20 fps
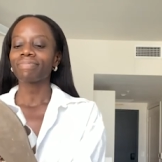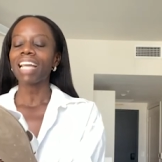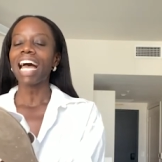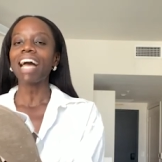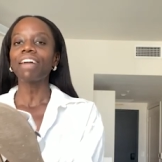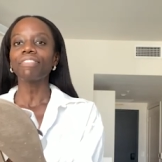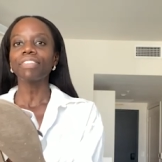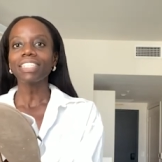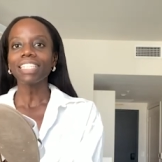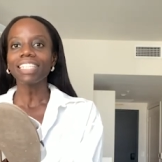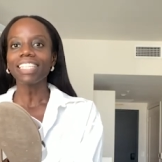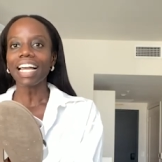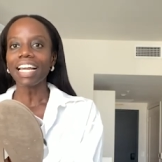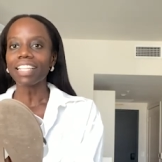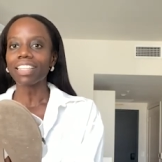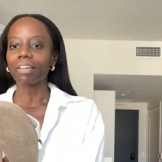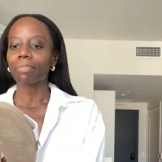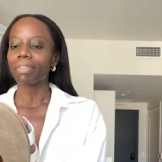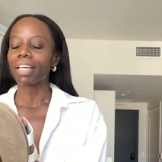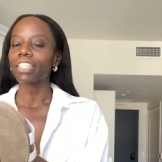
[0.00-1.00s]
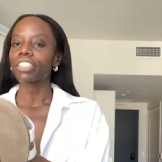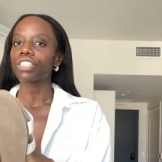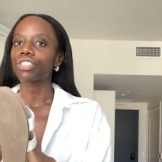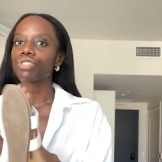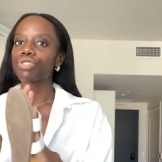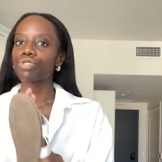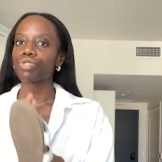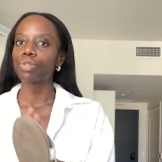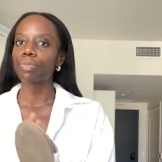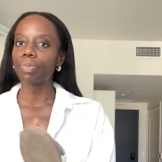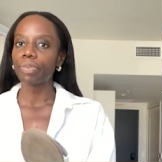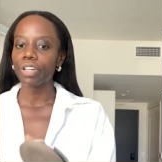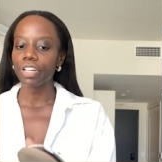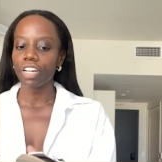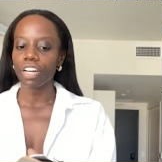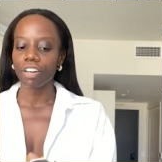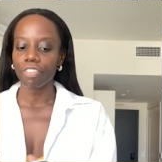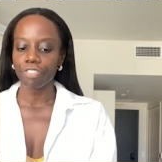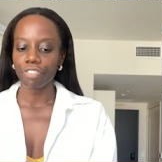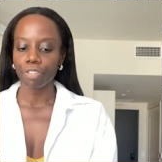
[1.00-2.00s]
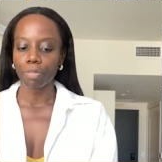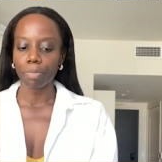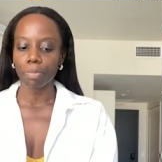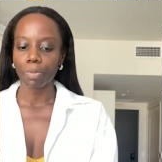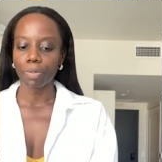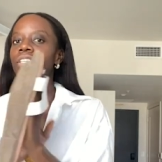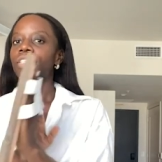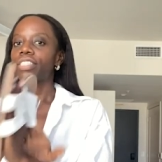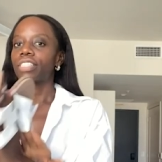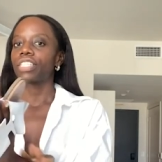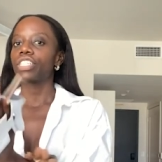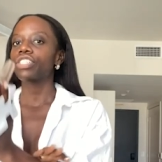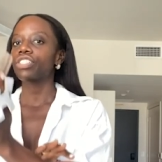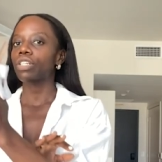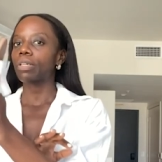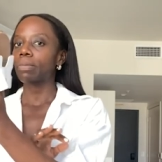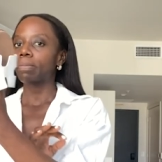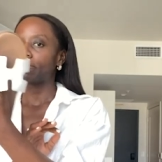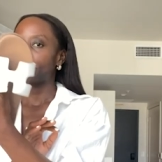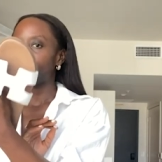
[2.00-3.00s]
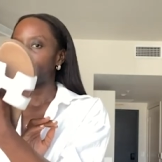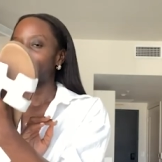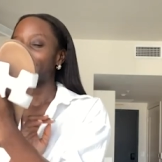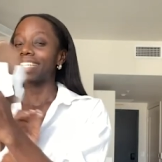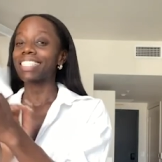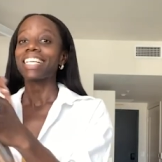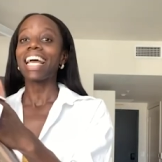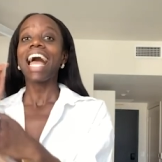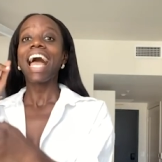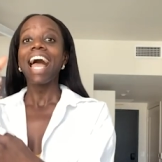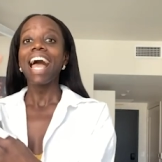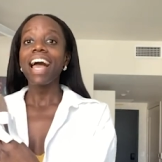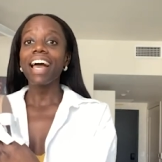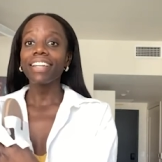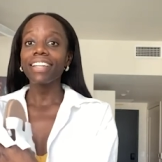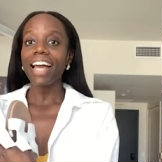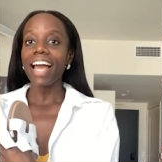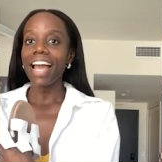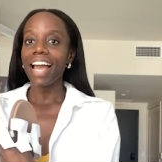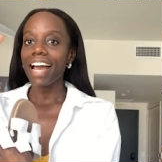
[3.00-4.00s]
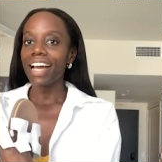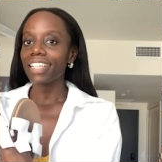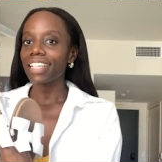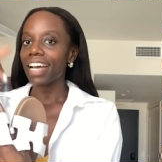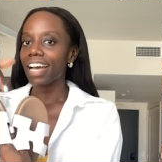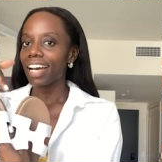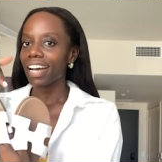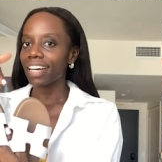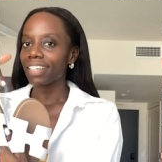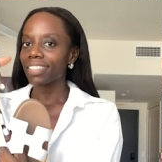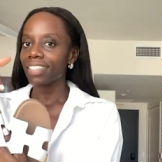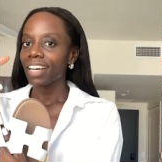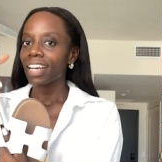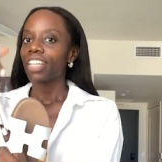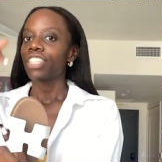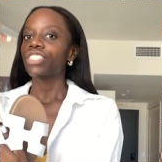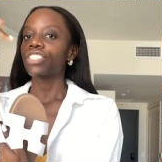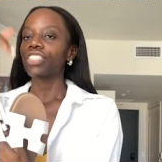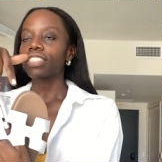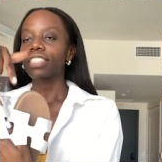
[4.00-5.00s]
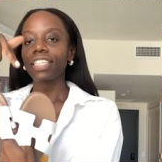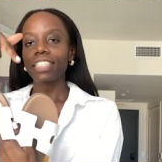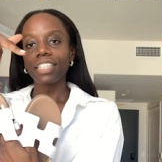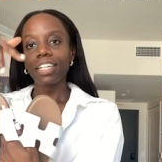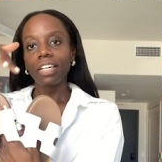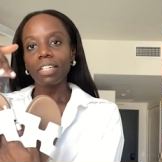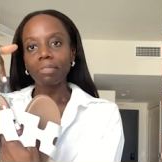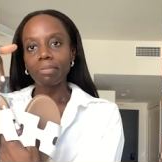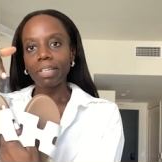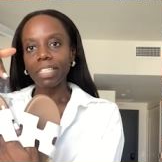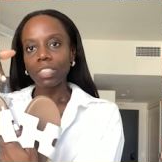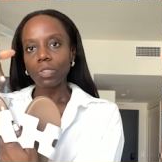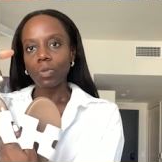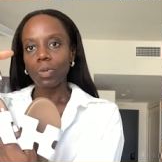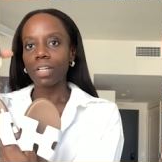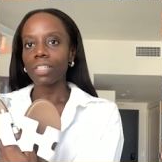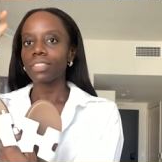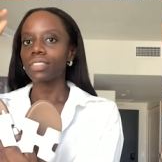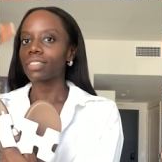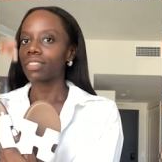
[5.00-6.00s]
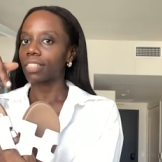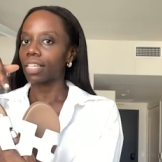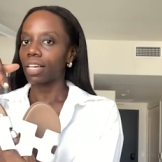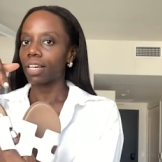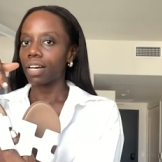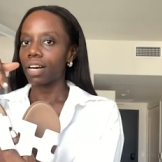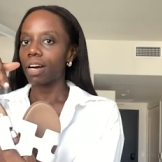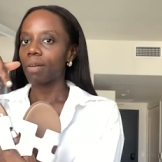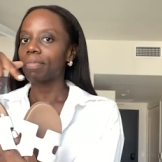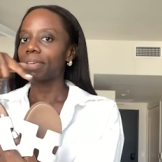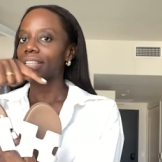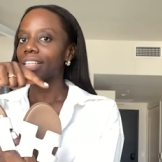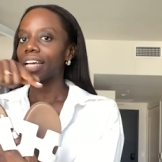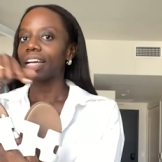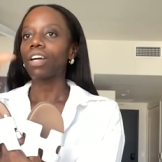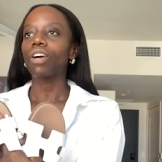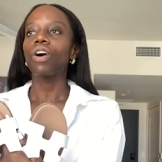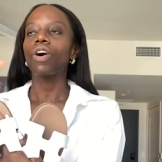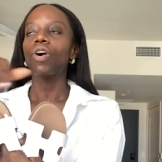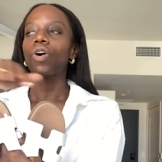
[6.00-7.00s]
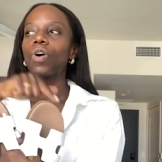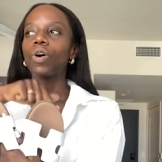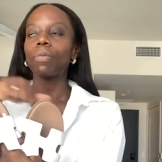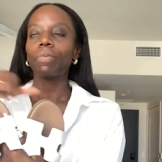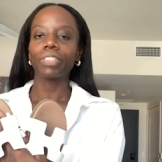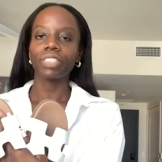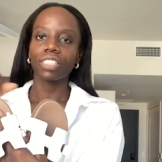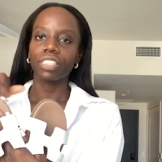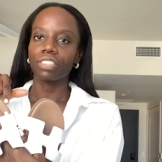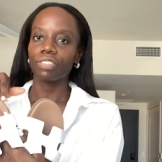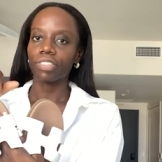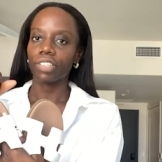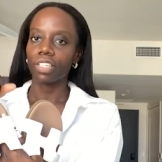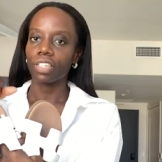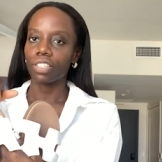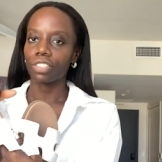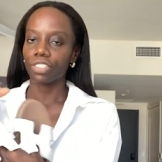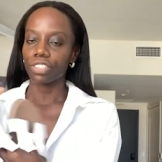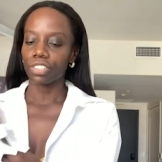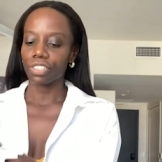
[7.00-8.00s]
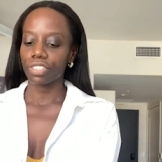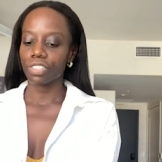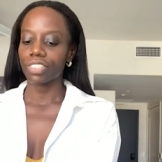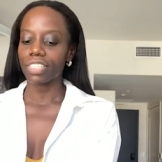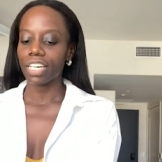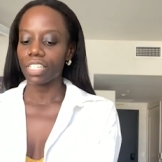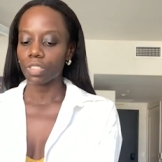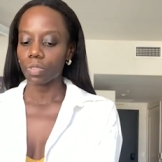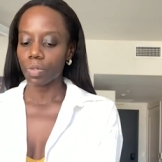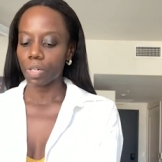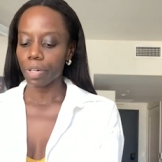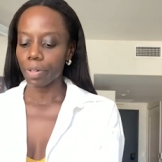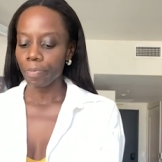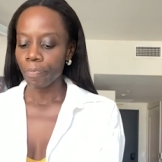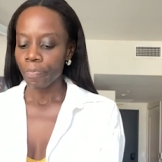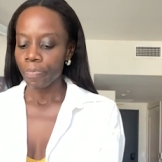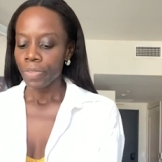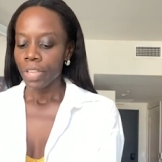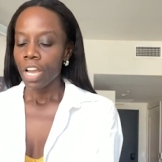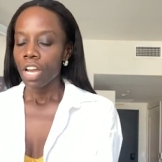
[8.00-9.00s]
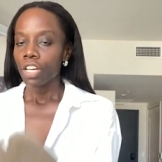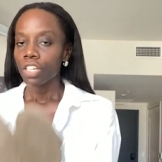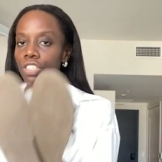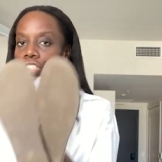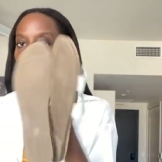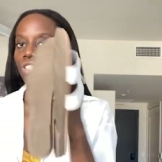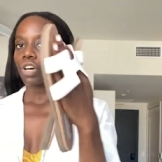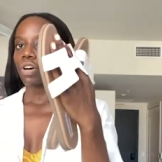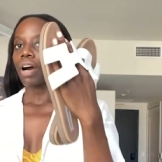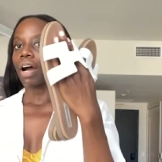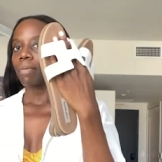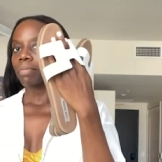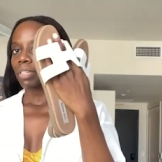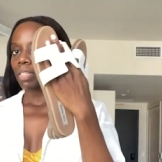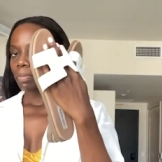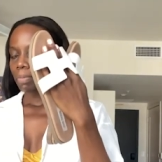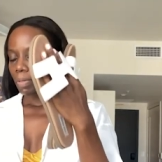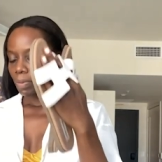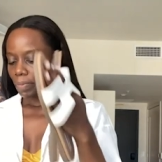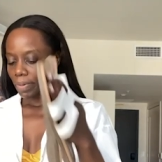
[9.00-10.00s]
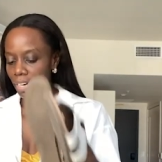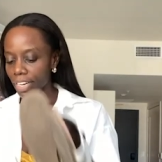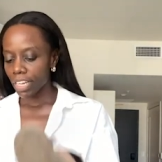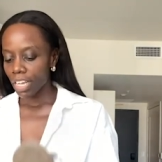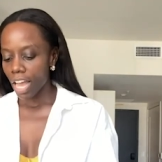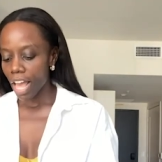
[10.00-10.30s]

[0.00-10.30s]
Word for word: I really like them. Like, they're super comfortable. These are pretty nice. And, and, and, just like the Hermes ones, they come in like a whole bunch of different colors as well. So I'm gonna be wearing